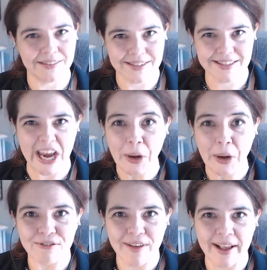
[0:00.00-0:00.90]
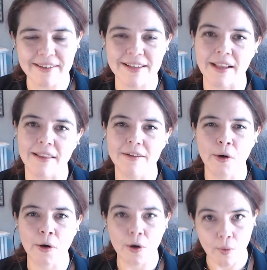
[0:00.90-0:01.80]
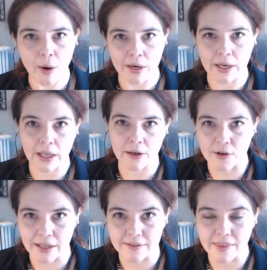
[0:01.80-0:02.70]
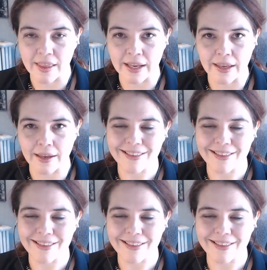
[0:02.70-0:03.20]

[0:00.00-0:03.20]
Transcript: Scary facts like this are a great way to get your kids thinking,